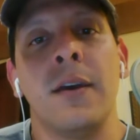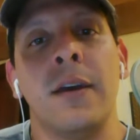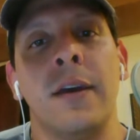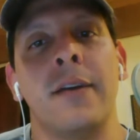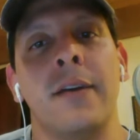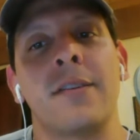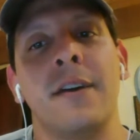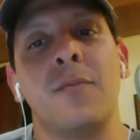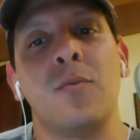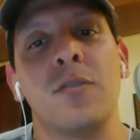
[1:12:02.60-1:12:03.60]
Hit us
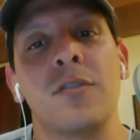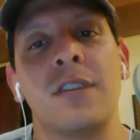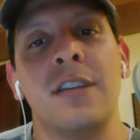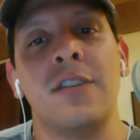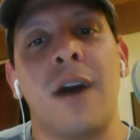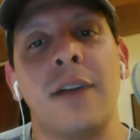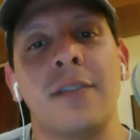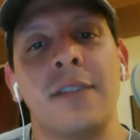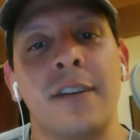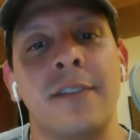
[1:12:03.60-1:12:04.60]
up. We'll see you out
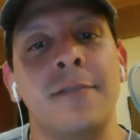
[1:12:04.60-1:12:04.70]
there.